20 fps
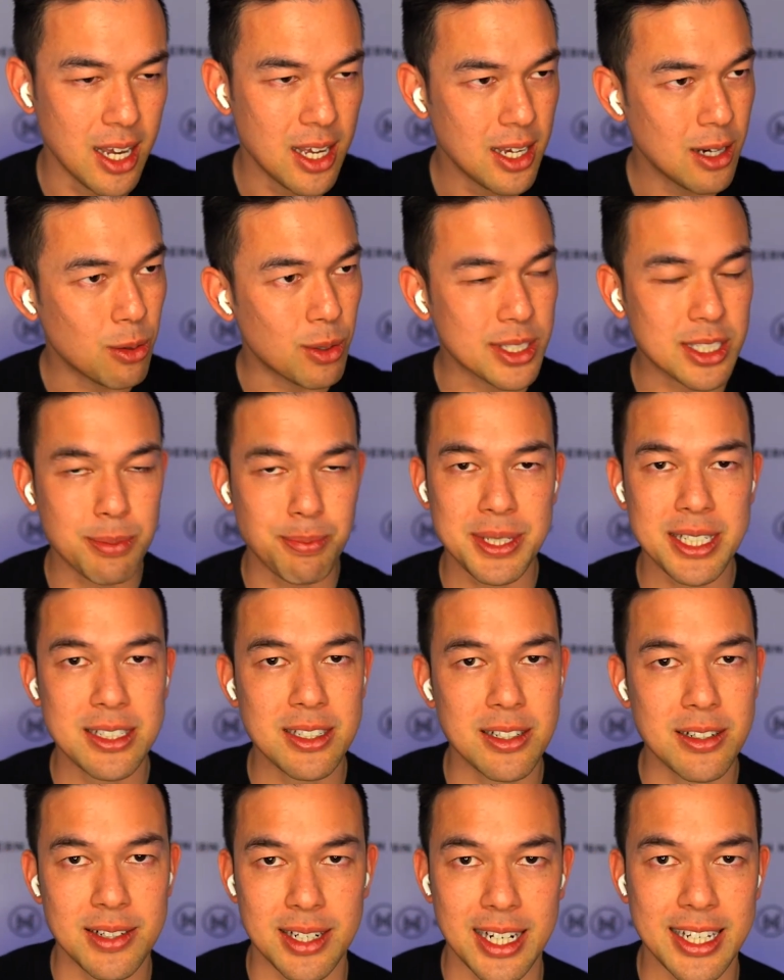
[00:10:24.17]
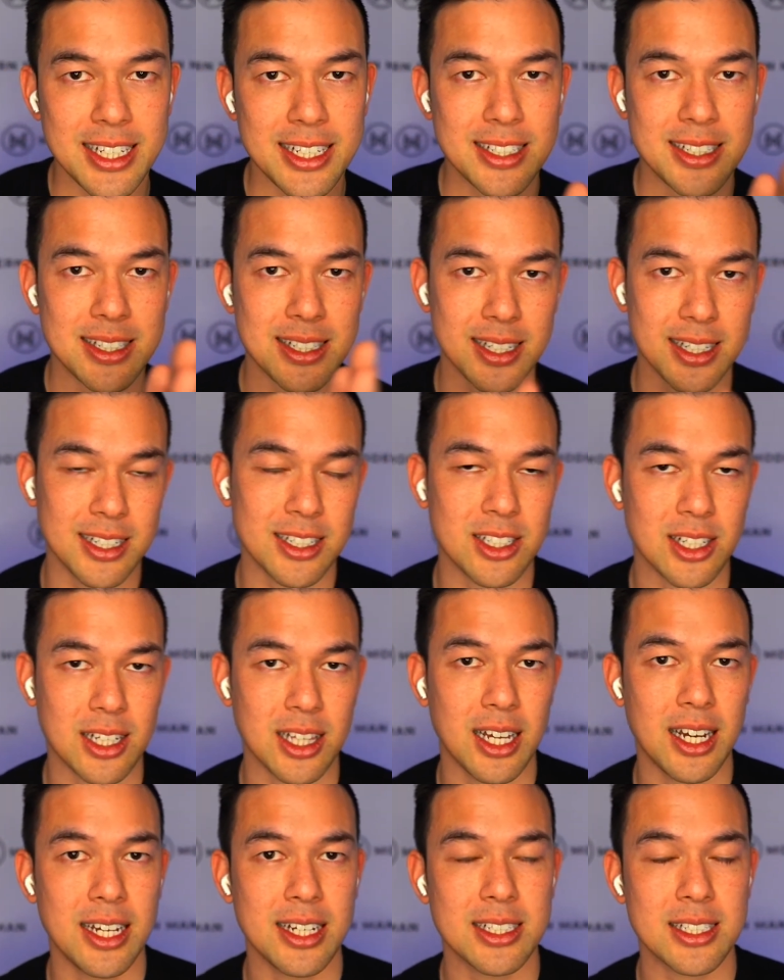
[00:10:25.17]
What's the percentage of leads turn into
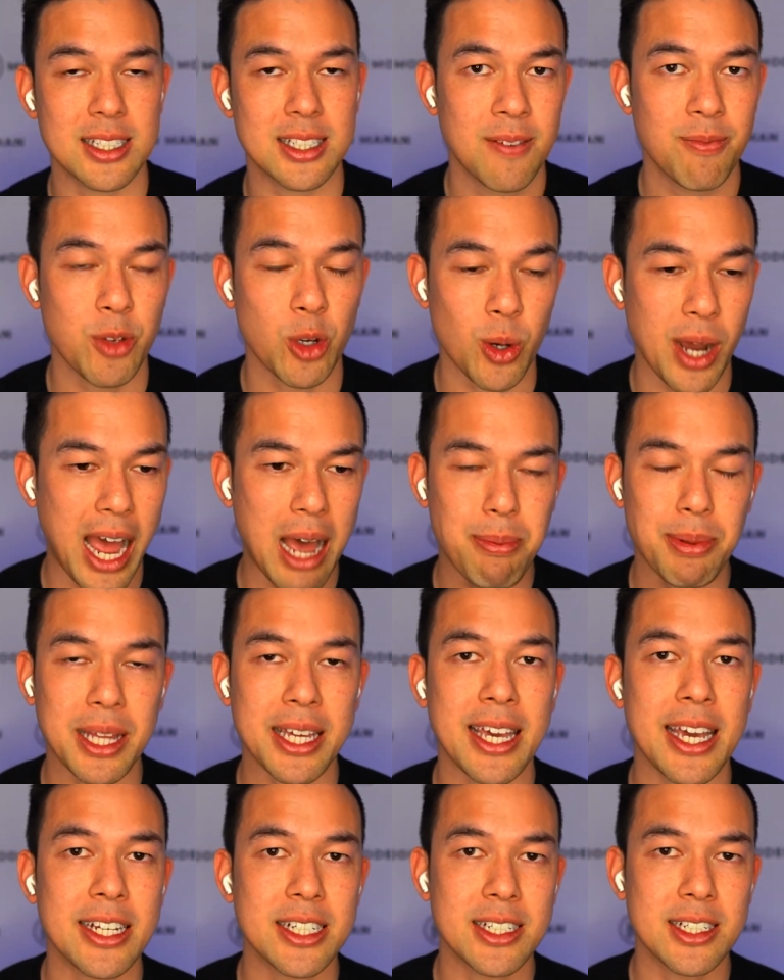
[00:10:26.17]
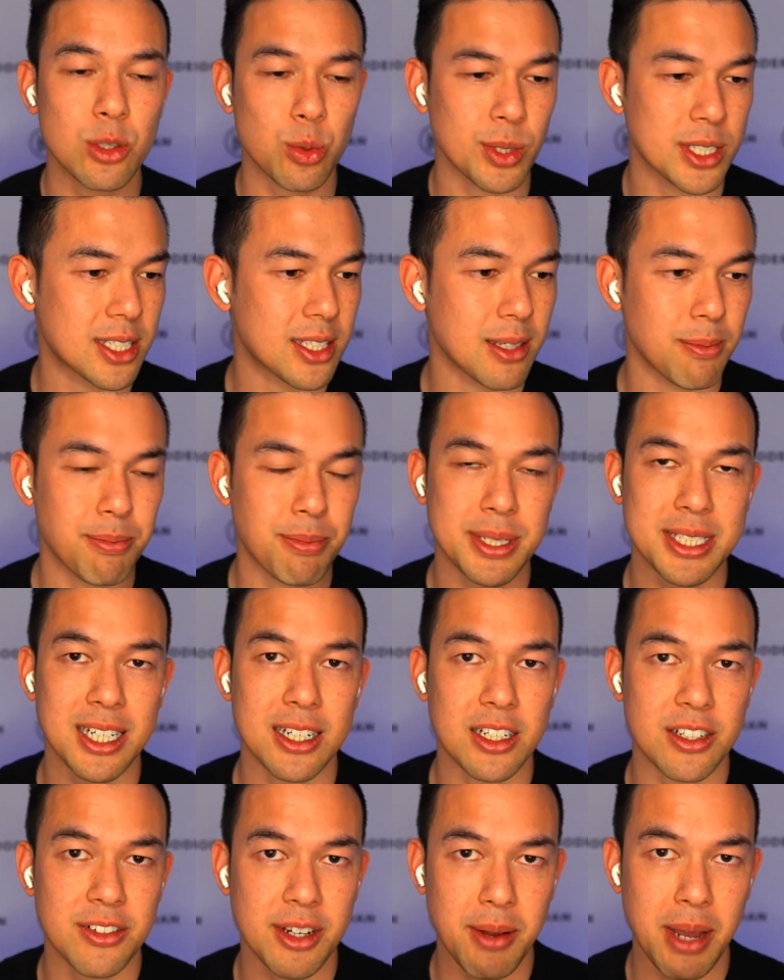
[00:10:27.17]
clients or applications? What's the
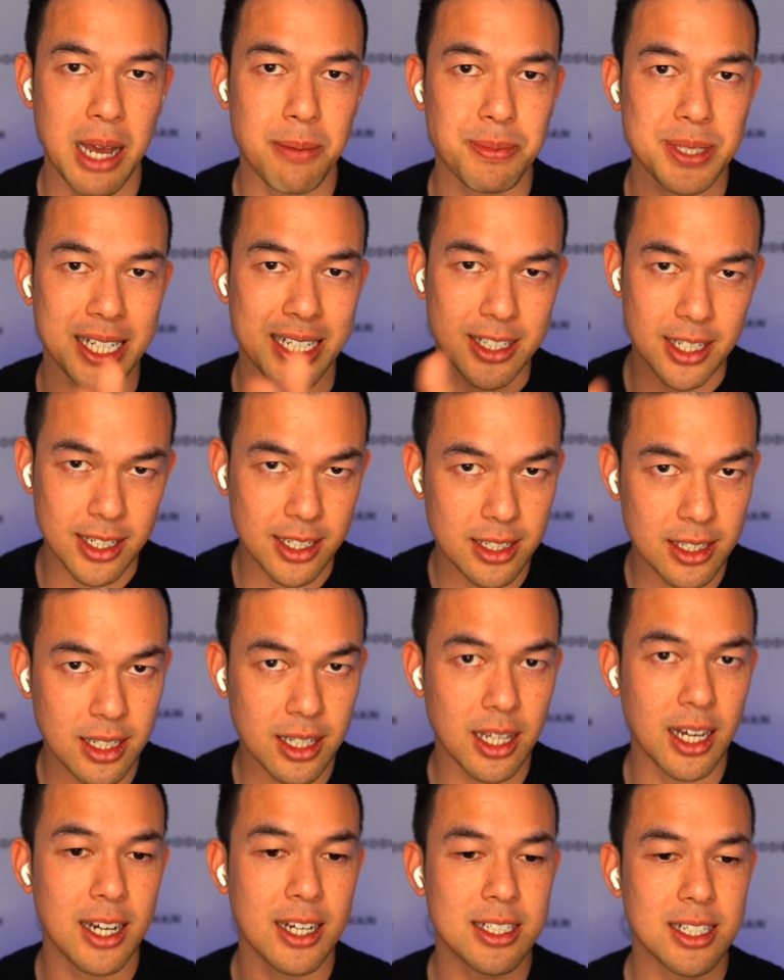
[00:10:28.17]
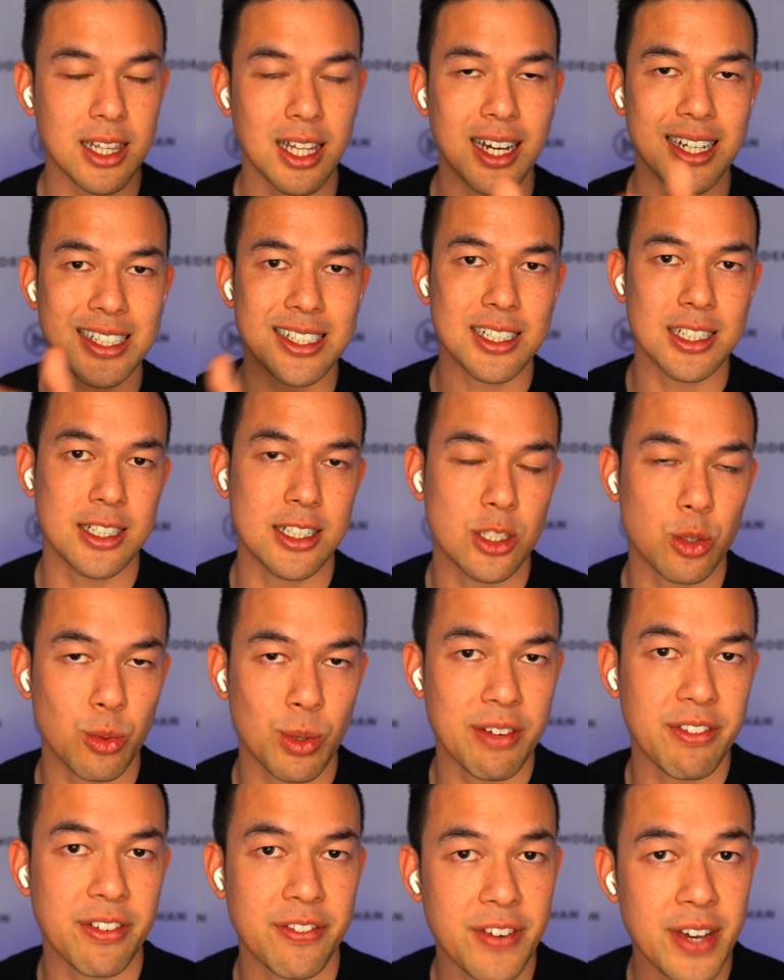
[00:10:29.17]
percentage of apps that turn into clients? Clients turn into
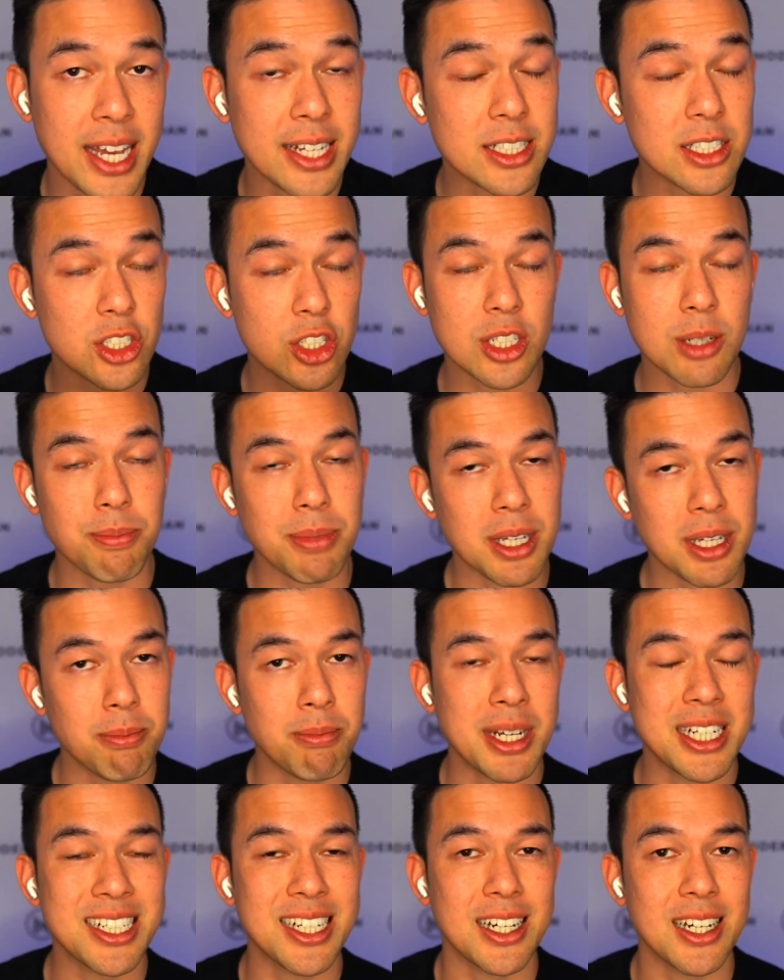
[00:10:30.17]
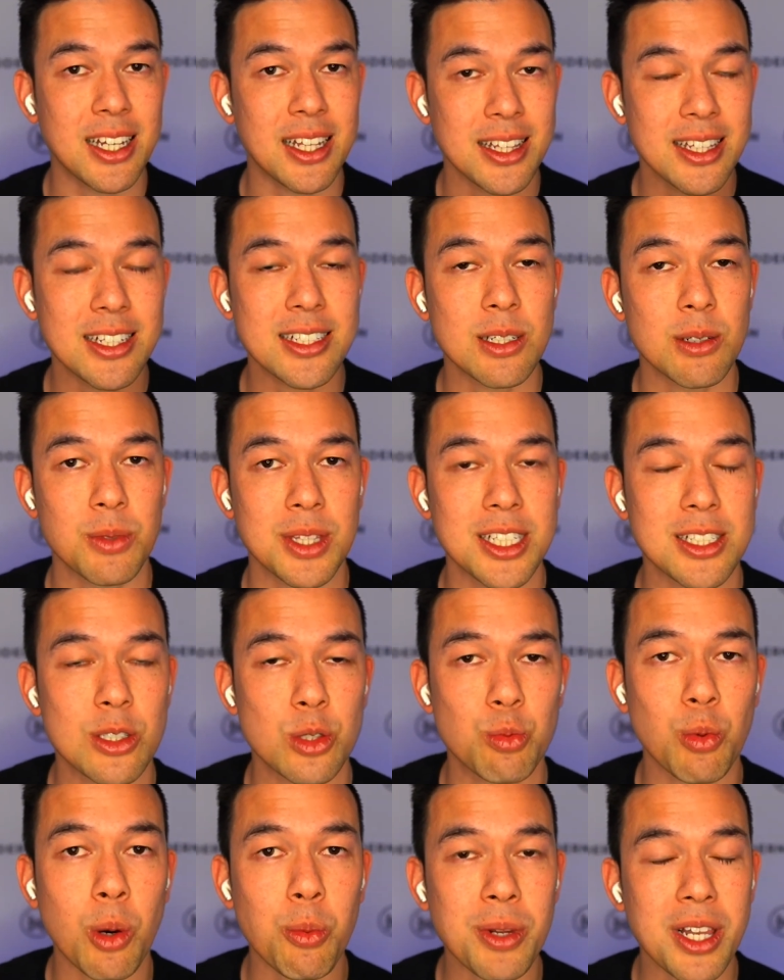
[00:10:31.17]
raving fans. You can measure this, and this
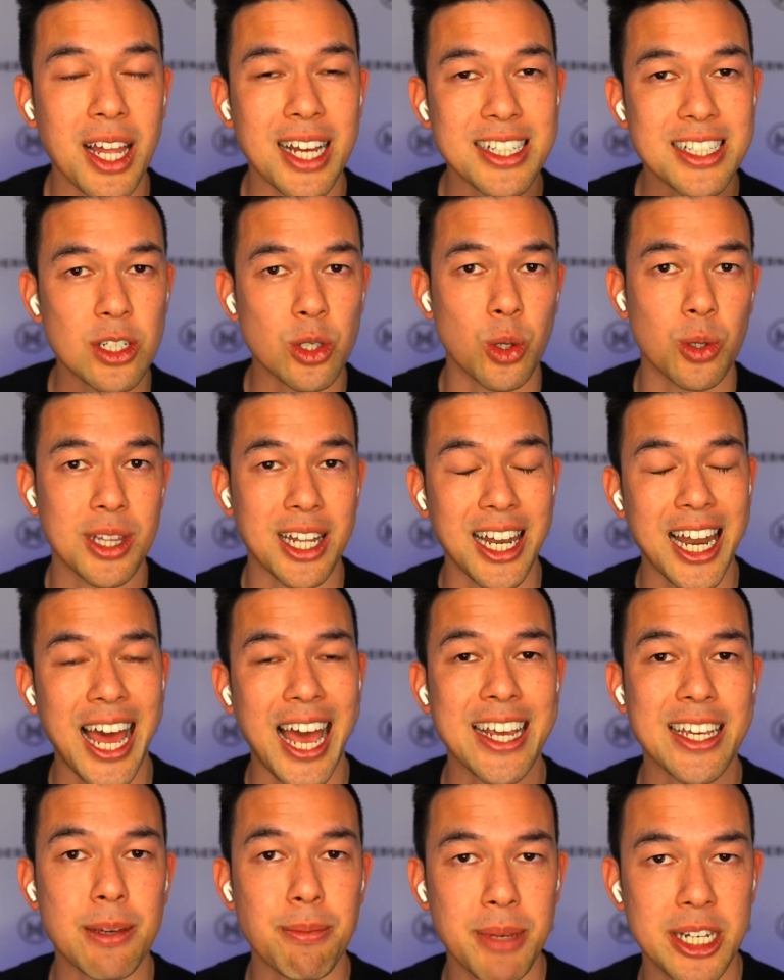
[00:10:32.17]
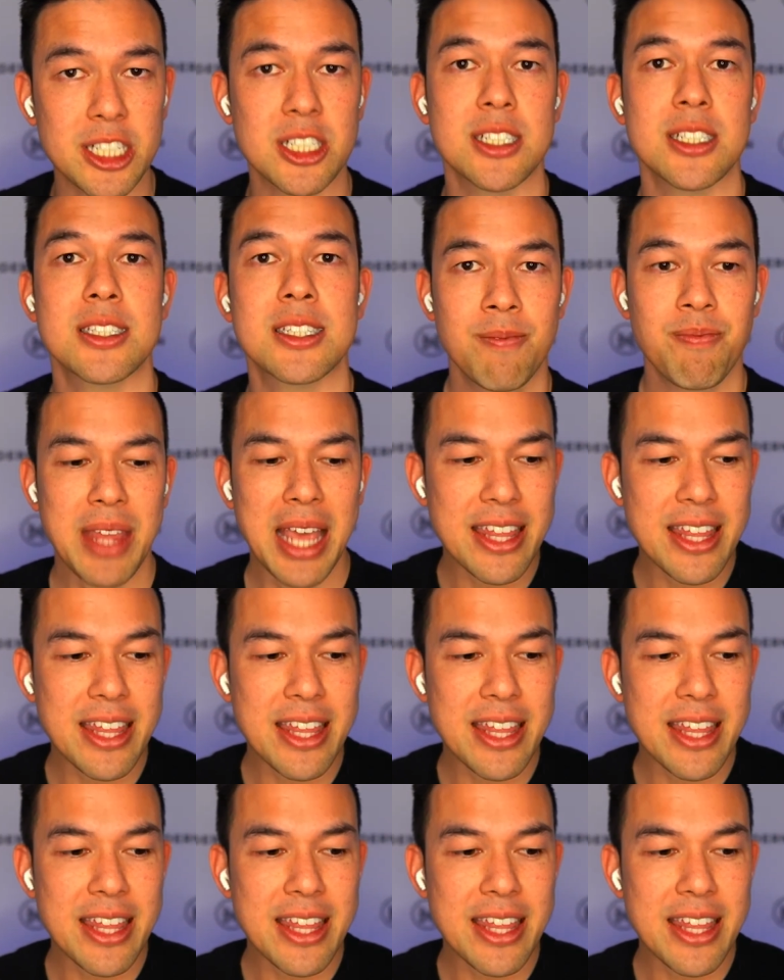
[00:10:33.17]
is what we like to call the lagging measures.